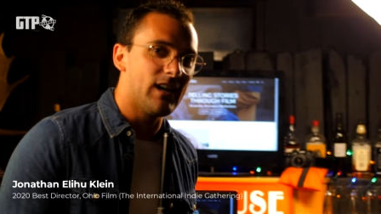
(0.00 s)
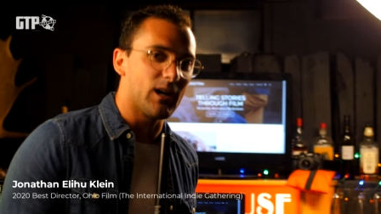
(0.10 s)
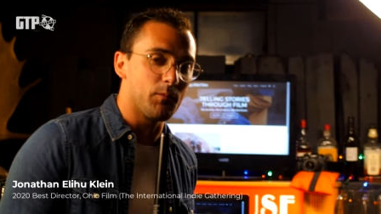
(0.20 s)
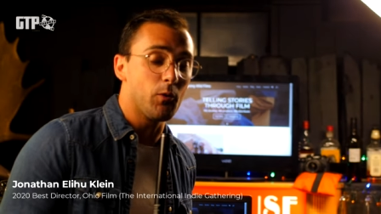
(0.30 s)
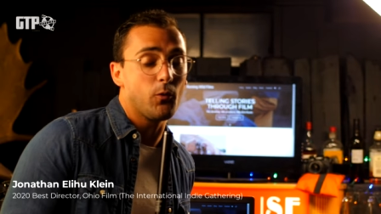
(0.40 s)
are
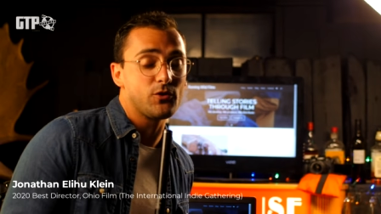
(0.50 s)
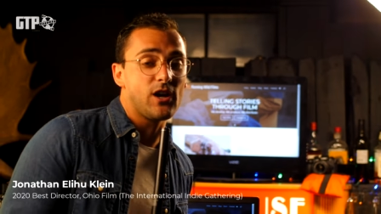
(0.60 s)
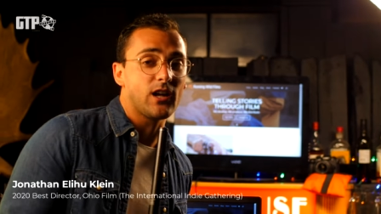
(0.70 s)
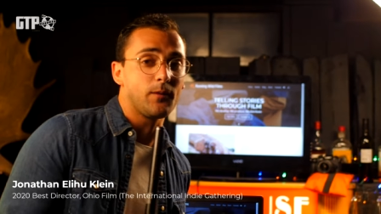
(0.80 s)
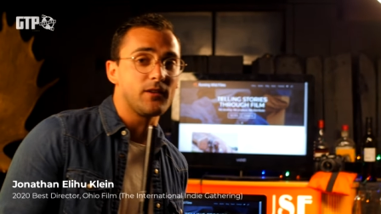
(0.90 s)
going to be what we're
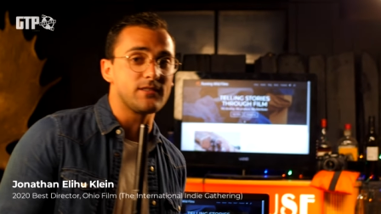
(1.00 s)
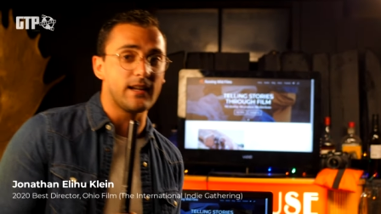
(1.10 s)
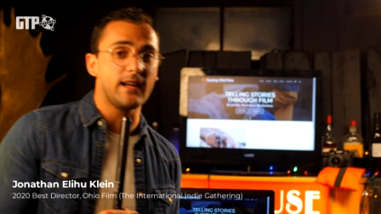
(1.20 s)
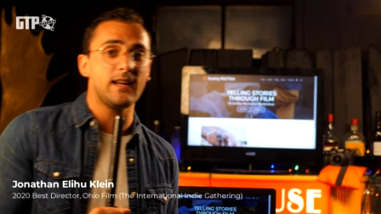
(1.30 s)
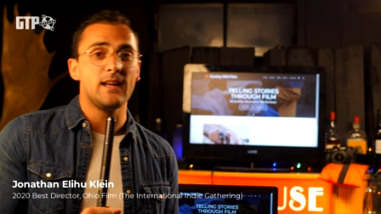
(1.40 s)
talking about
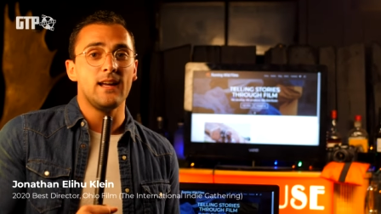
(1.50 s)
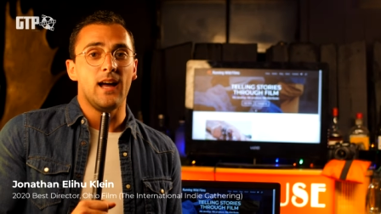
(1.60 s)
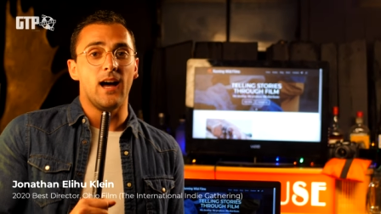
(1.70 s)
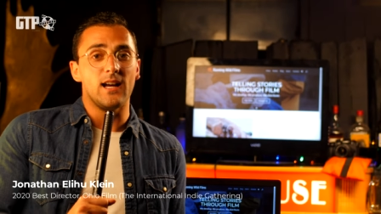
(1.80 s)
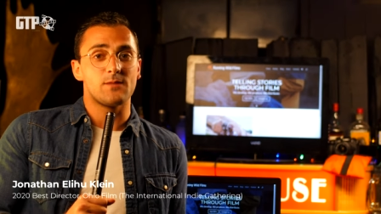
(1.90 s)
today.
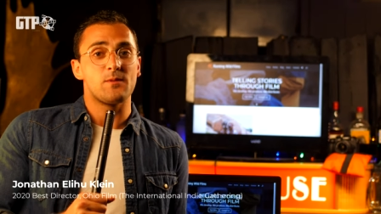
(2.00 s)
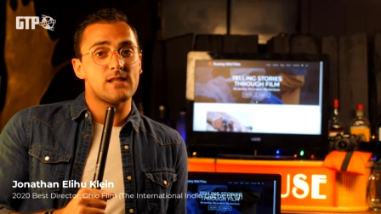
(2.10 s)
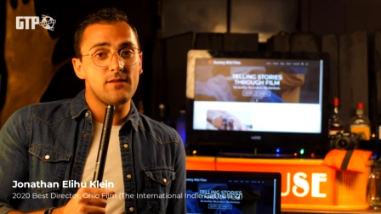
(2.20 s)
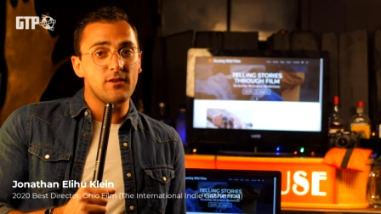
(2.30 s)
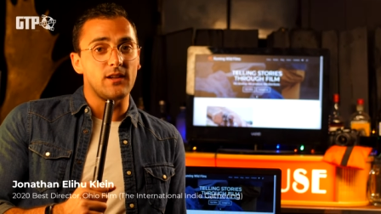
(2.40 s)
Uh,
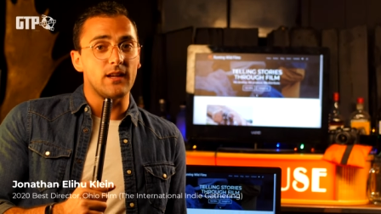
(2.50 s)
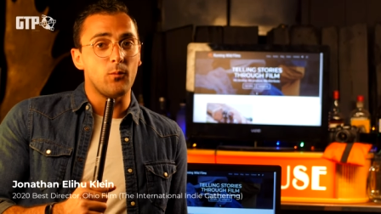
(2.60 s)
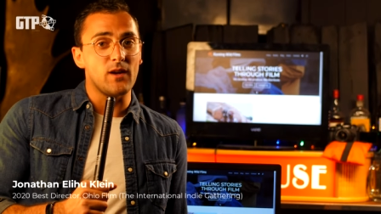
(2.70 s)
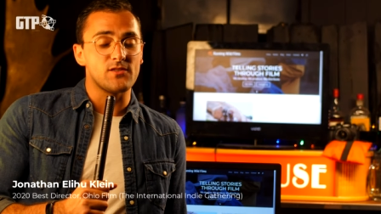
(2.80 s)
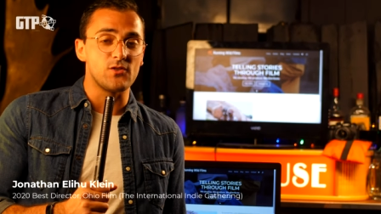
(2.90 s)
specifically,
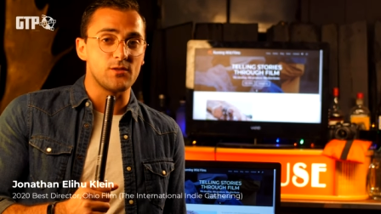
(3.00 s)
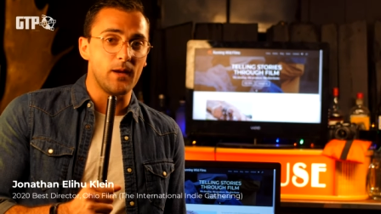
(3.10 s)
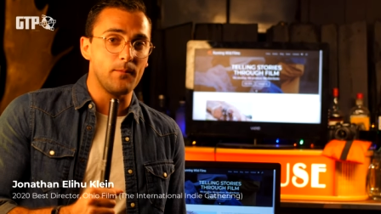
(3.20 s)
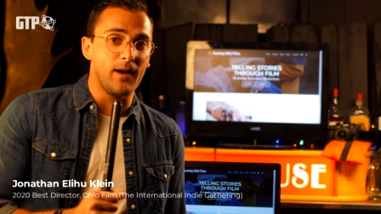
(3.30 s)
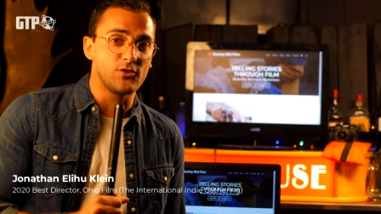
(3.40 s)
Westerns
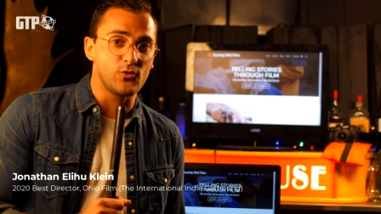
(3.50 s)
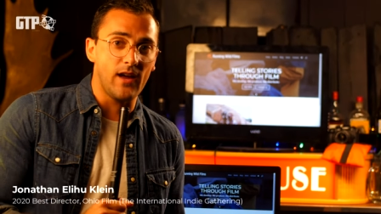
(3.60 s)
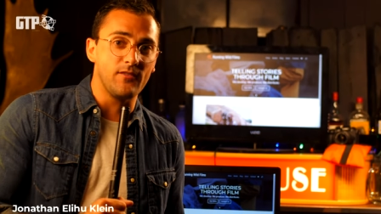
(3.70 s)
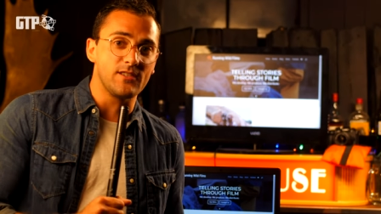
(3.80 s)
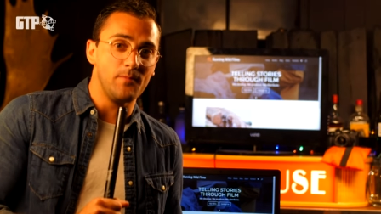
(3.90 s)
made by
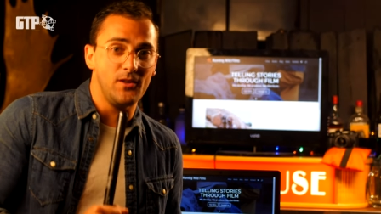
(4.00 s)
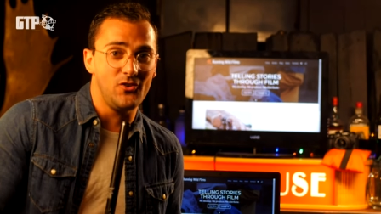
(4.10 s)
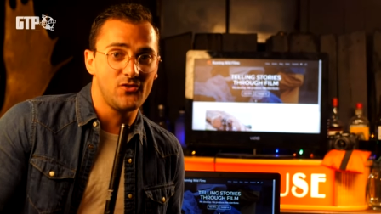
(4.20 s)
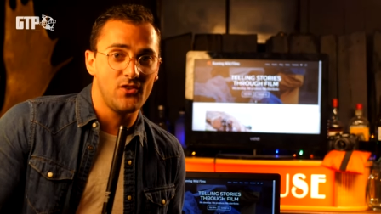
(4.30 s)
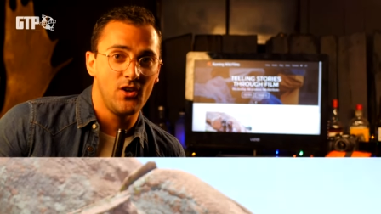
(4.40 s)
Travis Mills.